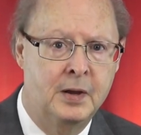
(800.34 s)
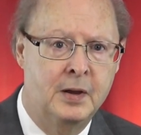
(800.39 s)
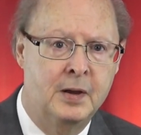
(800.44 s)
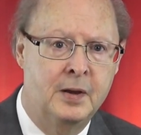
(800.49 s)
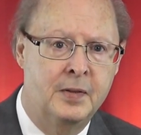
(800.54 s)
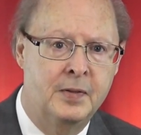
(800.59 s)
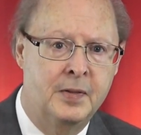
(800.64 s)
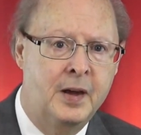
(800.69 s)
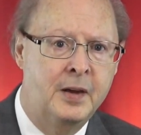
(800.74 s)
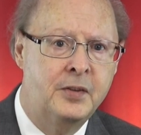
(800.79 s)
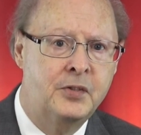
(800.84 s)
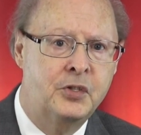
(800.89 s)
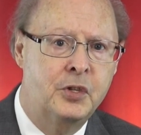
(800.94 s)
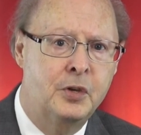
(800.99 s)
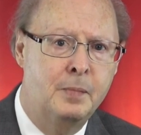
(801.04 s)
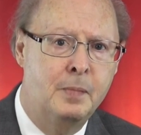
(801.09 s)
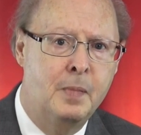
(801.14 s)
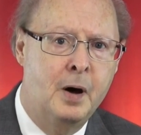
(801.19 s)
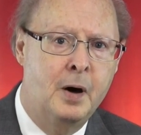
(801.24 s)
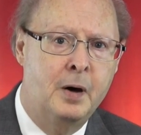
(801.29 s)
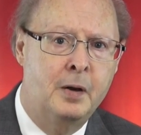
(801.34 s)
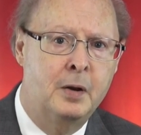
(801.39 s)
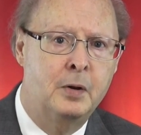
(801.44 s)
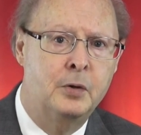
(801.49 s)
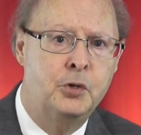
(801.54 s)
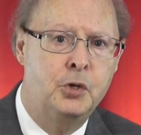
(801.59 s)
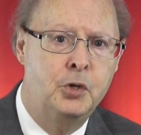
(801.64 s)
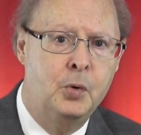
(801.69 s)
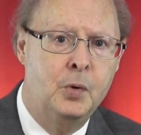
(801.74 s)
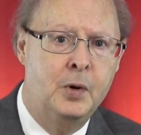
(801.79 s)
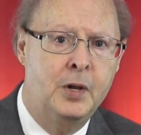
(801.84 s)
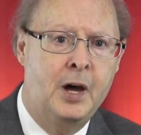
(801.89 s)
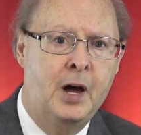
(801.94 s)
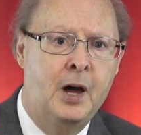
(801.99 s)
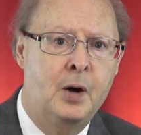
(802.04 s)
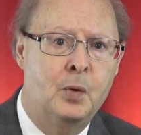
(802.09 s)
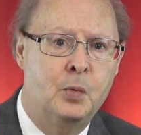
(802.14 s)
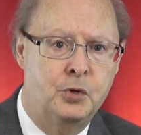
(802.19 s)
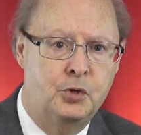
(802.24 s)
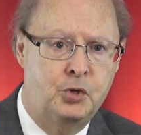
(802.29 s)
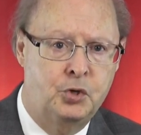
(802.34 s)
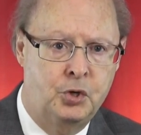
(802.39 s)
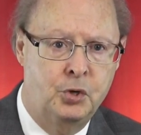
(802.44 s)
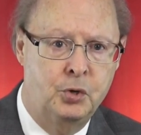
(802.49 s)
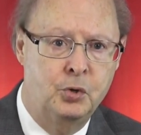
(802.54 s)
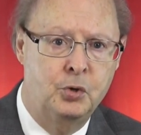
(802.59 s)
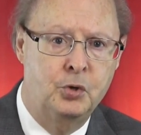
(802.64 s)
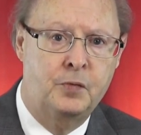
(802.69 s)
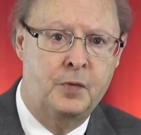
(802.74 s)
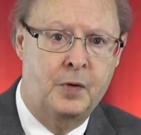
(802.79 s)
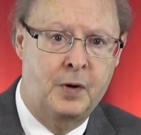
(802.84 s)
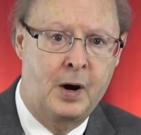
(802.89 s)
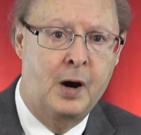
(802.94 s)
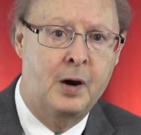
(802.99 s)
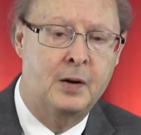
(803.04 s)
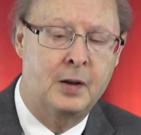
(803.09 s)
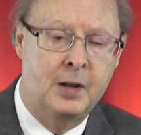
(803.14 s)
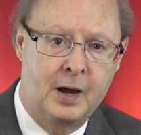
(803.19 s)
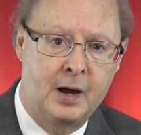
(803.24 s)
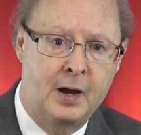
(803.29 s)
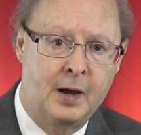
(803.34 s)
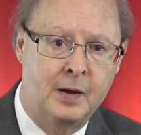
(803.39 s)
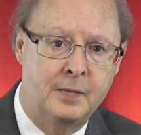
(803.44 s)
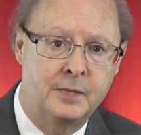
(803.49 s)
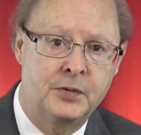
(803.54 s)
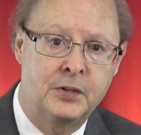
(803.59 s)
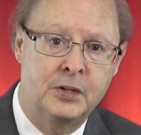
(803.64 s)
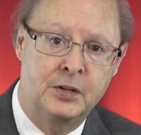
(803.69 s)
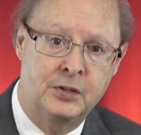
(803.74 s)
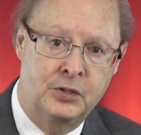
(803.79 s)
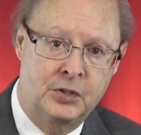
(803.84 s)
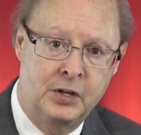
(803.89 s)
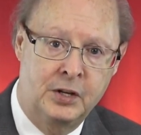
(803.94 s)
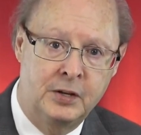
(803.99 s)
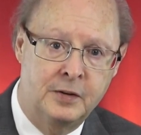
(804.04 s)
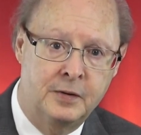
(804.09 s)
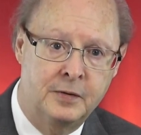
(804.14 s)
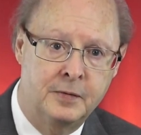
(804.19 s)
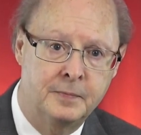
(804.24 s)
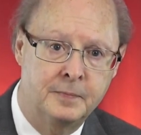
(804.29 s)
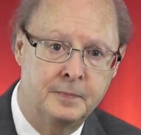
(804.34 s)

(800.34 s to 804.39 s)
That's the model you and I would choose for our lives, isn't it?